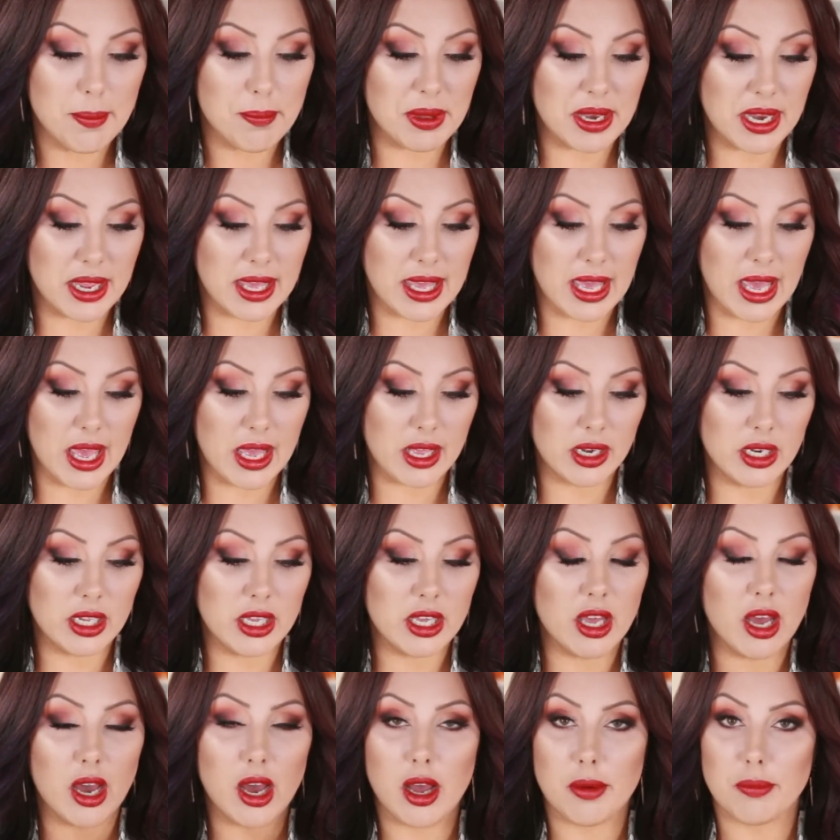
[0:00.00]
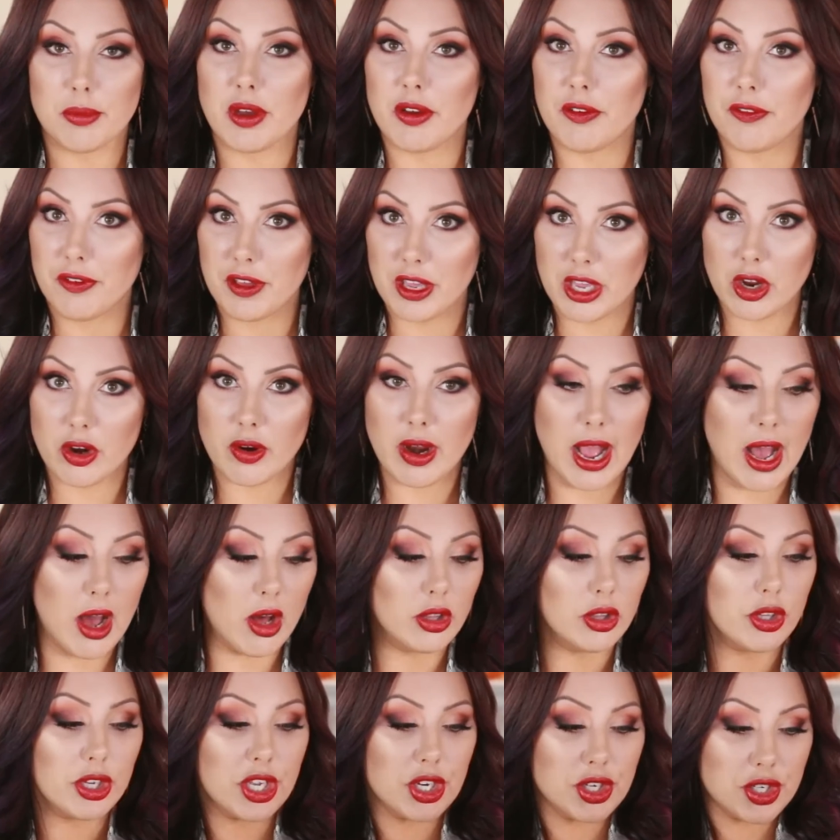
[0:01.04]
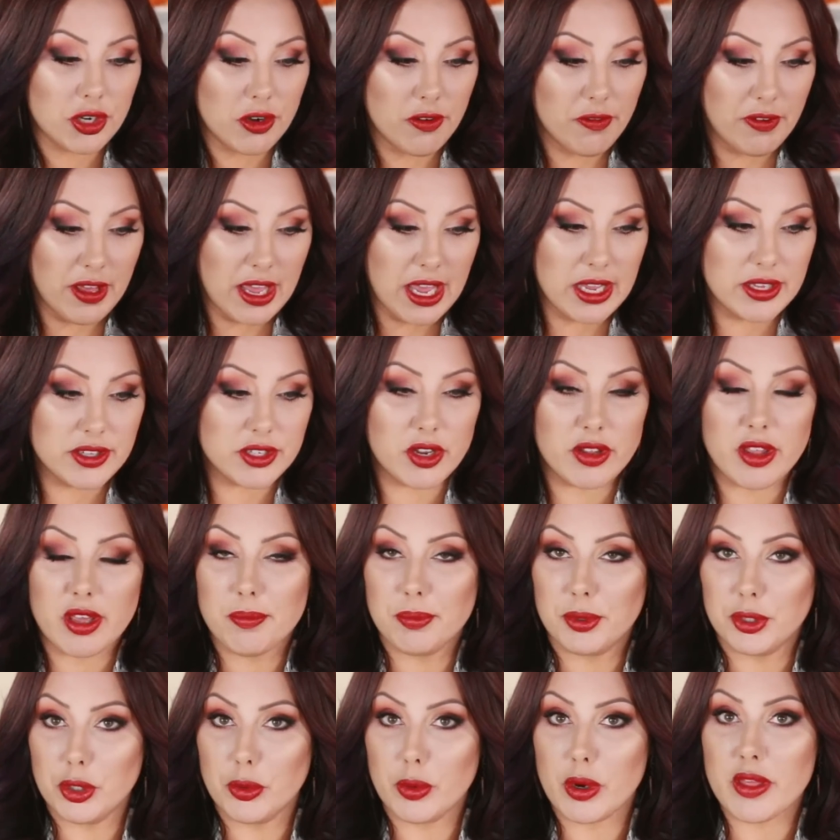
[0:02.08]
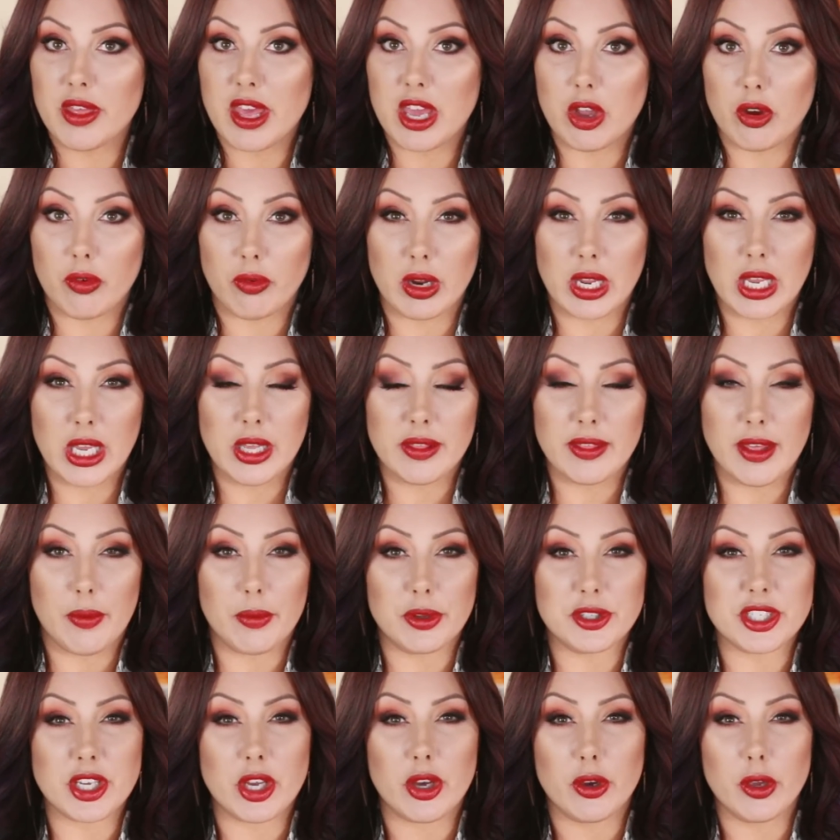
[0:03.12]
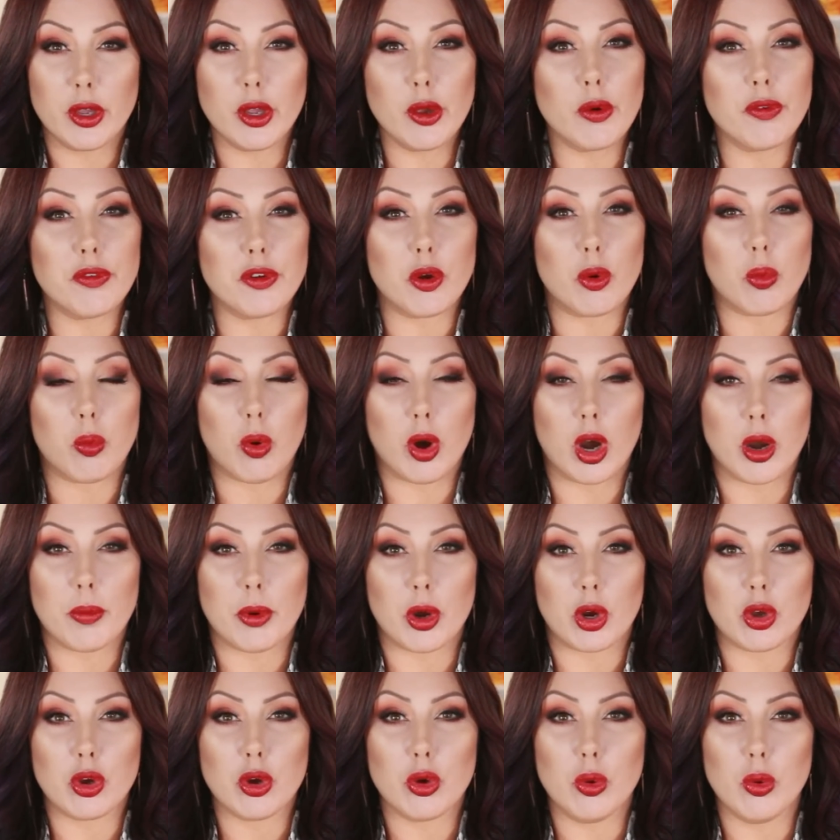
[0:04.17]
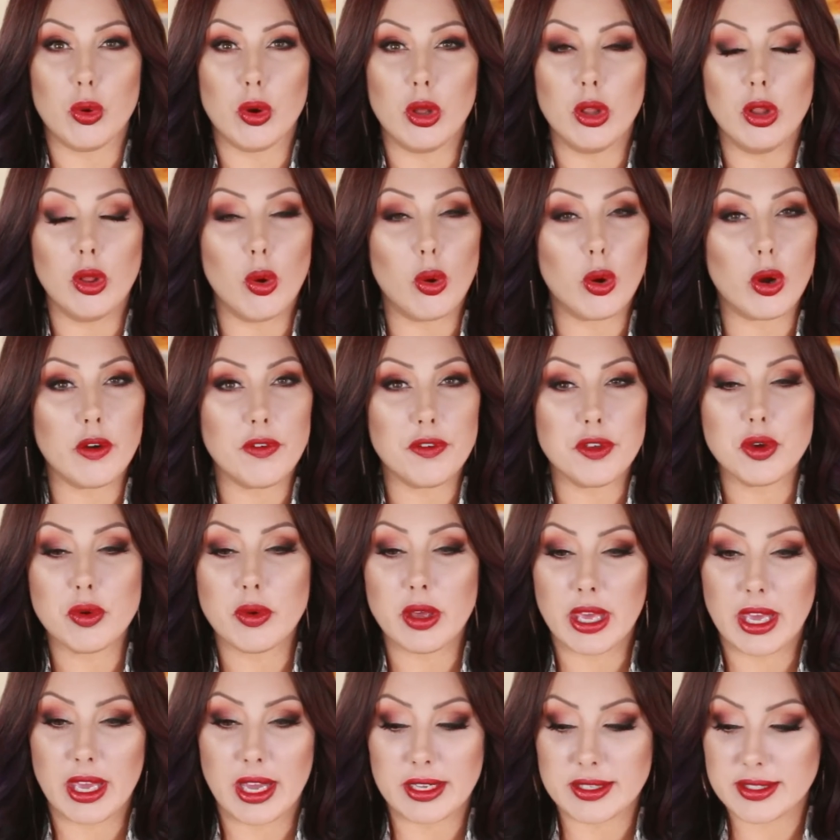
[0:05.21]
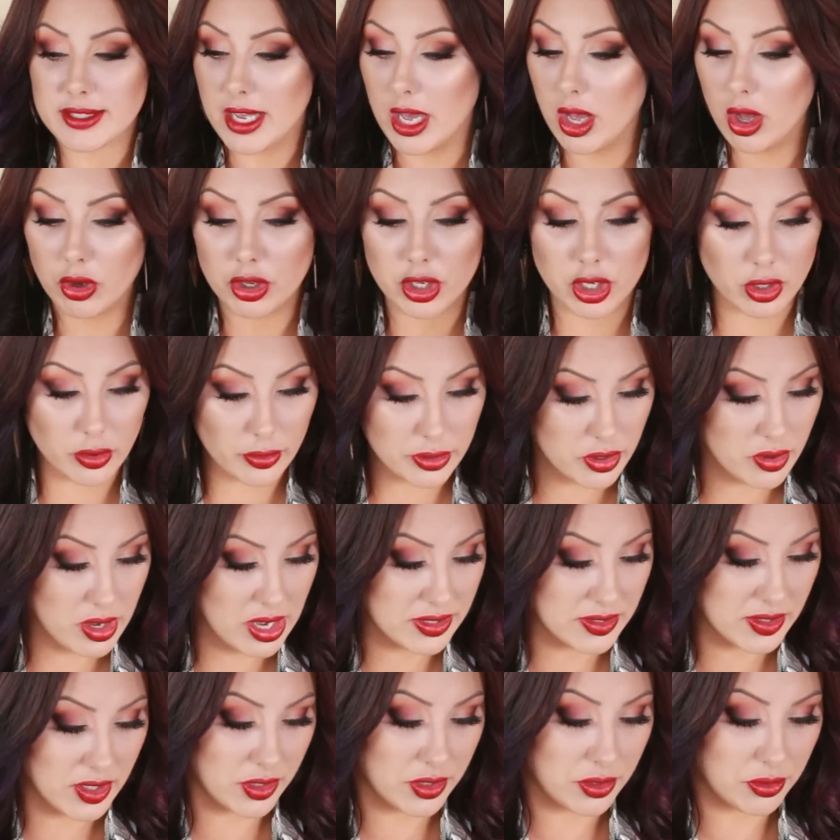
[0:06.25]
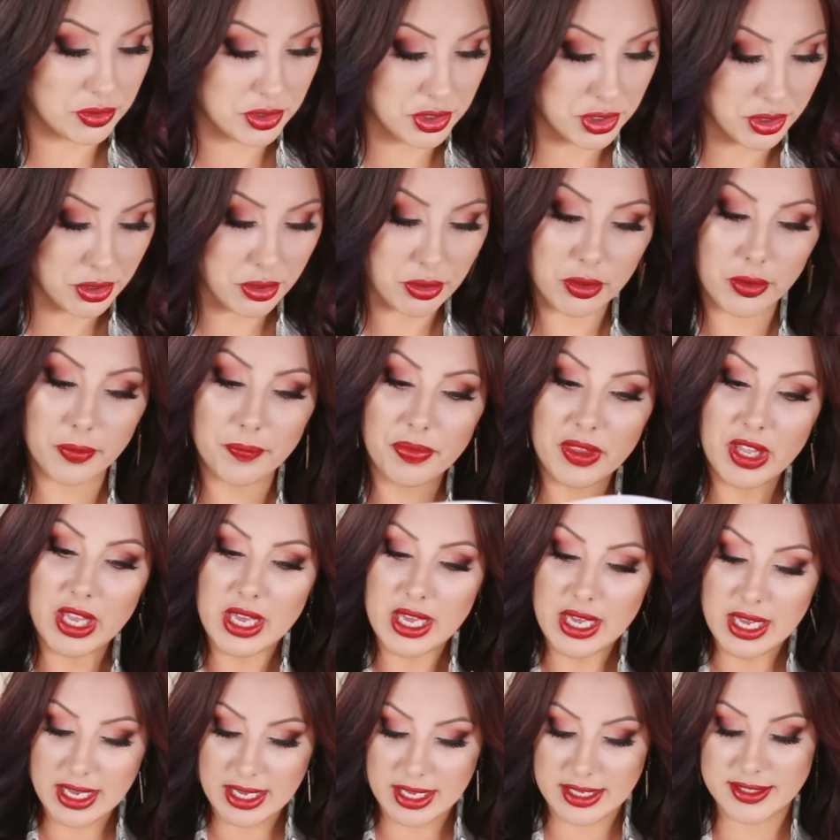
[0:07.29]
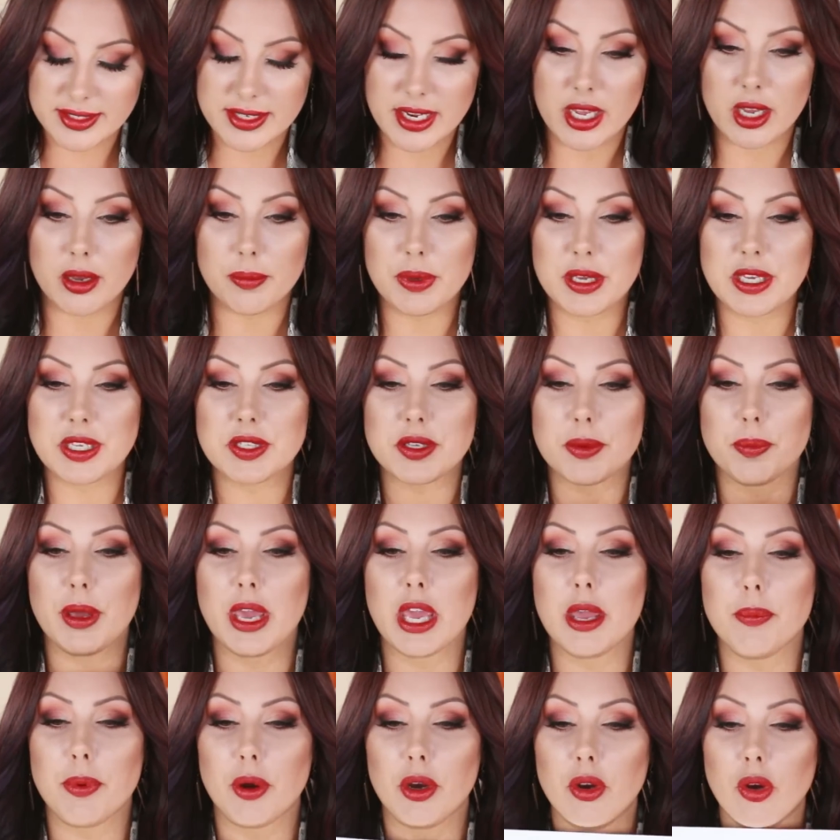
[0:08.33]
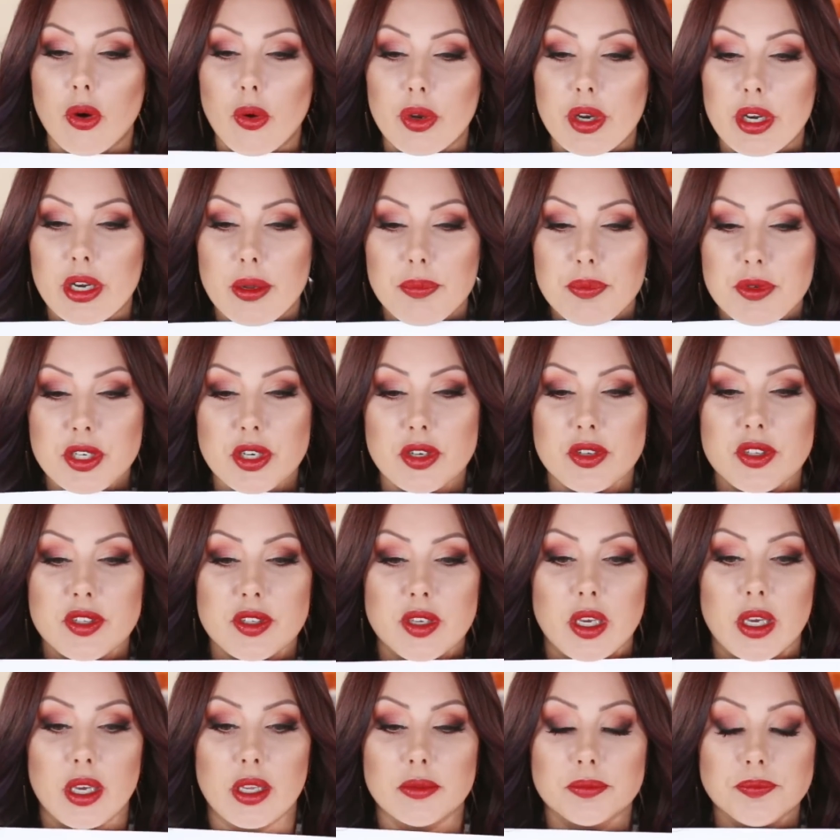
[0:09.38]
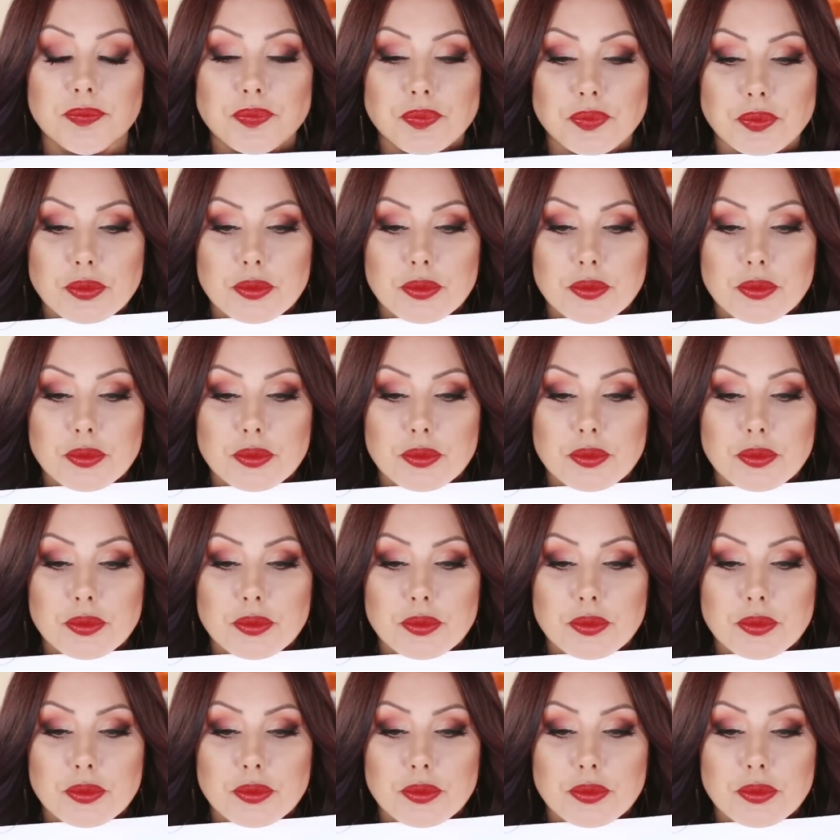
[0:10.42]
But again, um, figure out, look at your veins. Are they blue? Are they green? That will tell you if you're warm or cool. Or if you can't tell, you know what you guys could do too is take a piece of paper and hold it up to your skin.